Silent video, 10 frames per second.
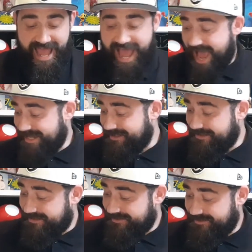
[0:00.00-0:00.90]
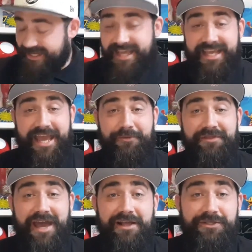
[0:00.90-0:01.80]
And it came with
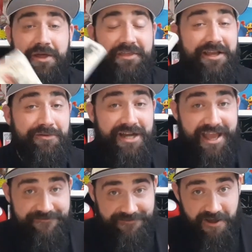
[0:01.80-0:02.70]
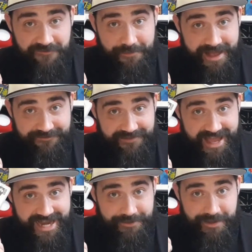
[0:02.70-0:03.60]
that, so I think I'm going to get a £5 back for
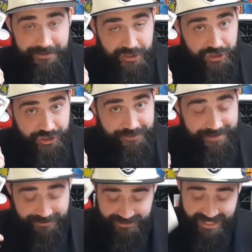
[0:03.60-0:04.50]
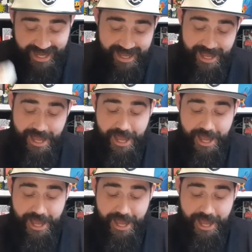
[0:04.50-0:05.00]
that anyway, which I should be able to get.